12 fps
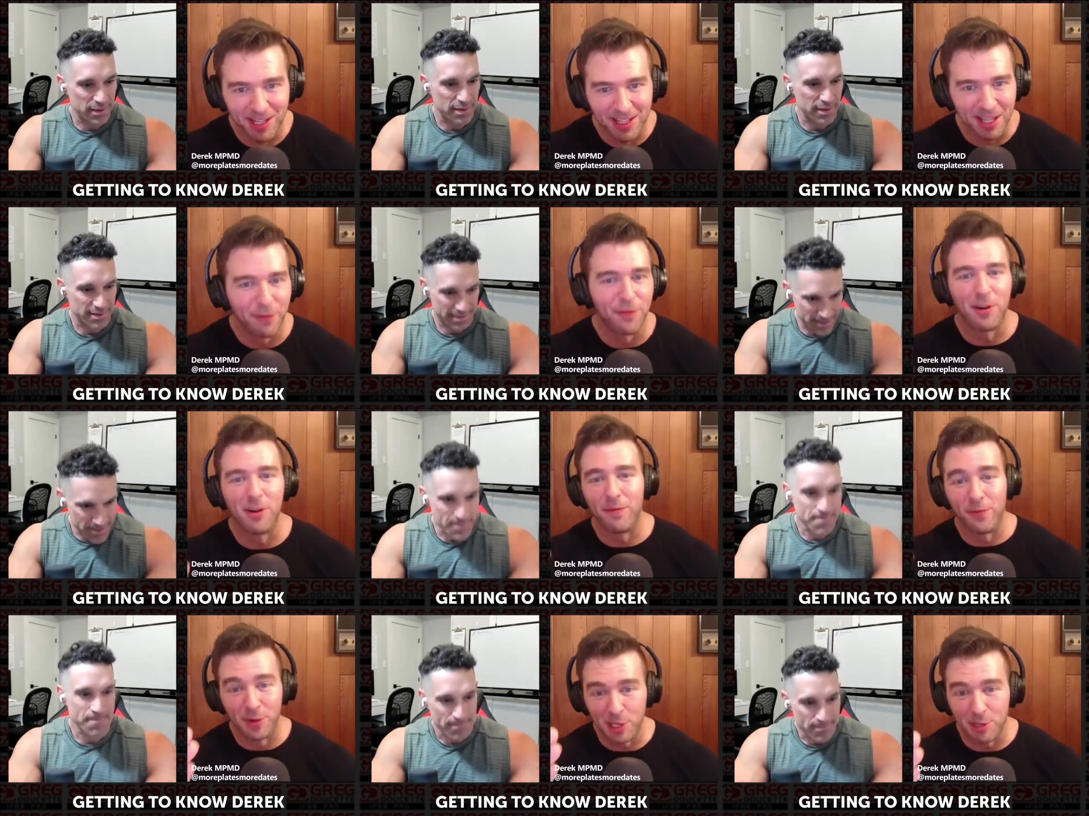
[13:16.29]
Speaker 1: Like for
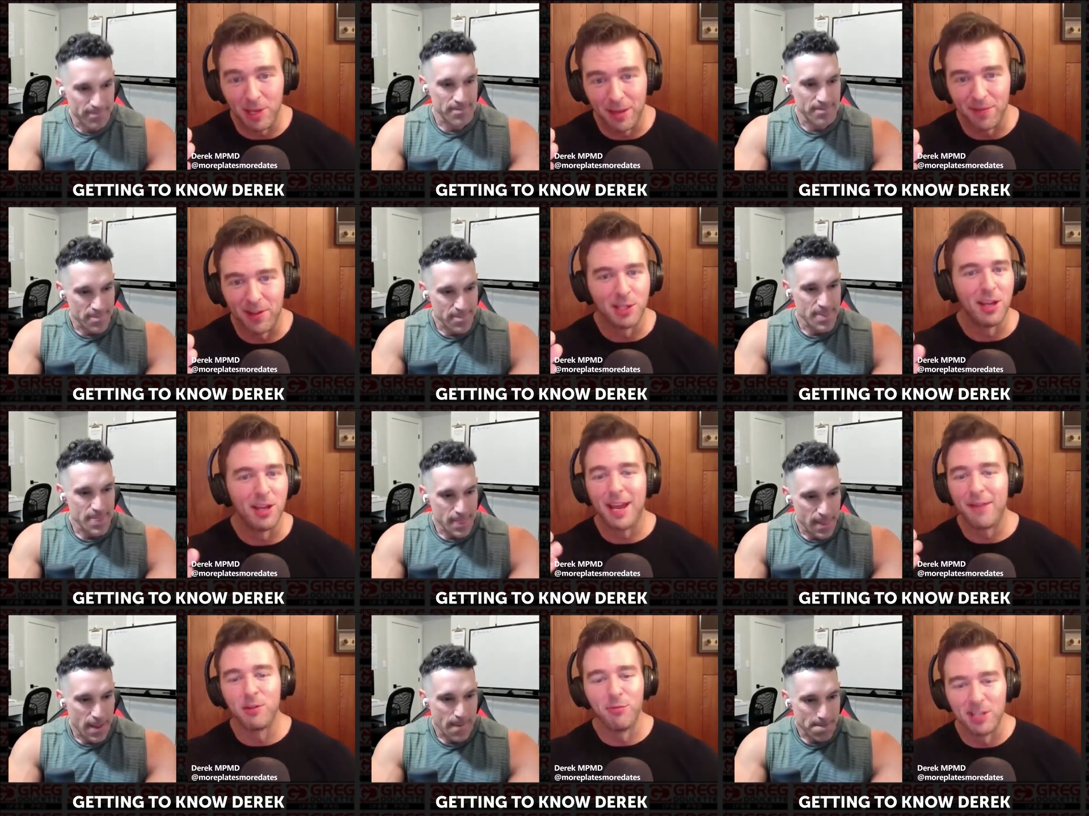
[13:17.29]
for you even you,
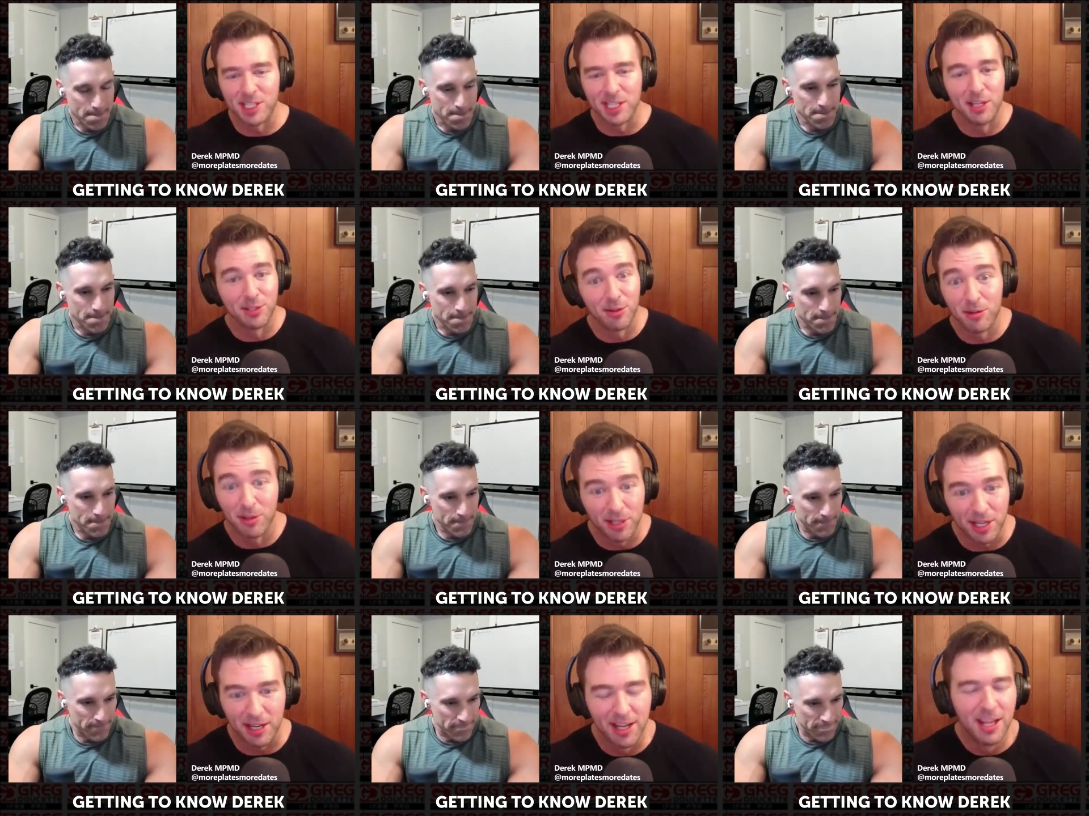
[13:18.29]
everyone says, "Oh, look
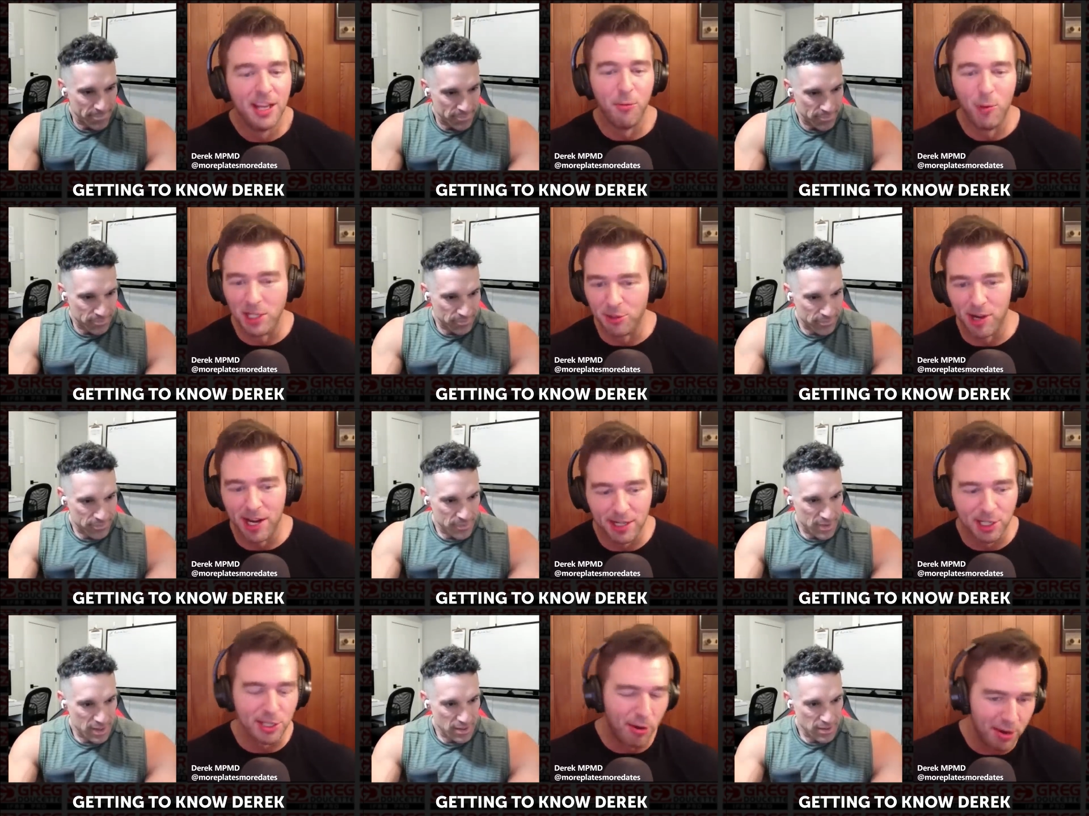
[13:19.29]
at when Greg
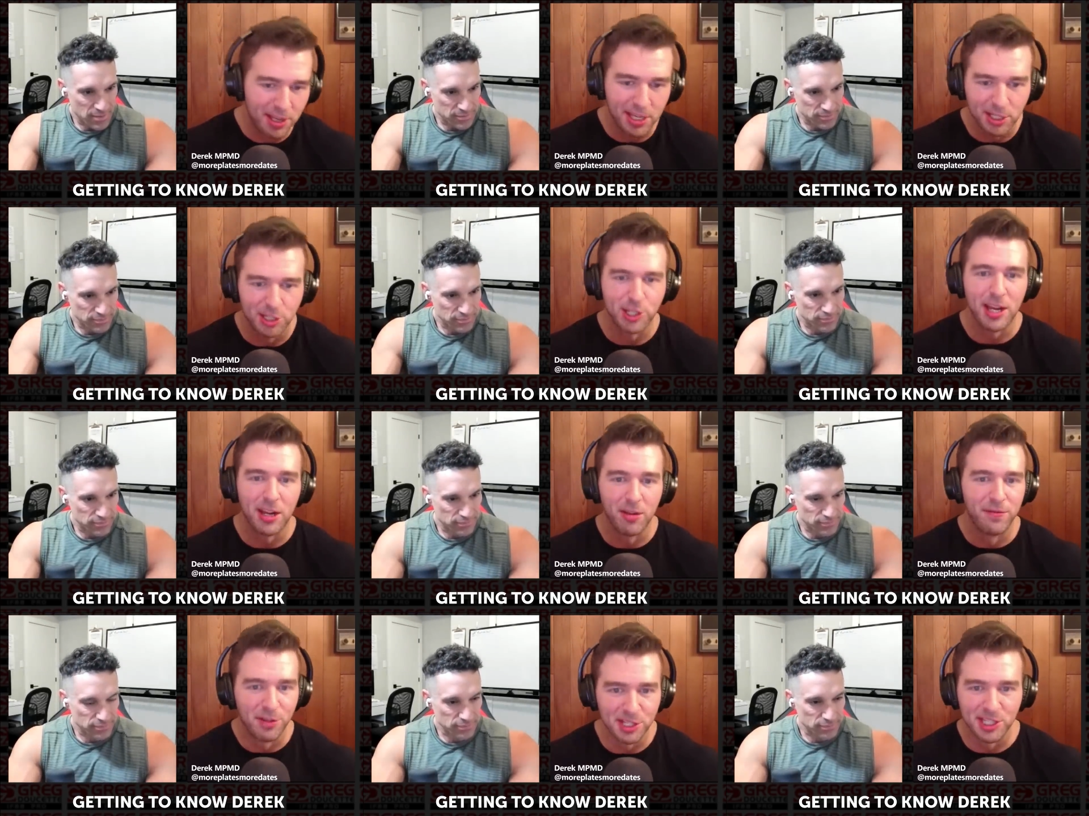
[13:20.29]
started his channel
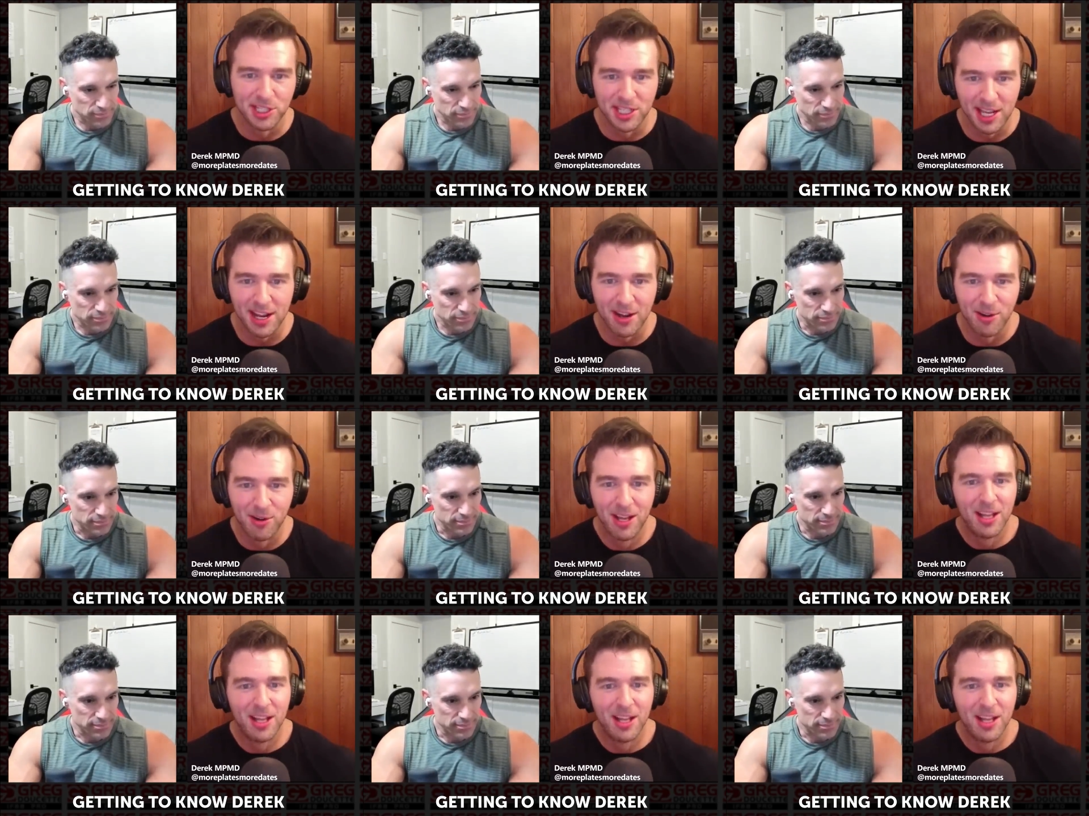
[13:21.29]
versus now."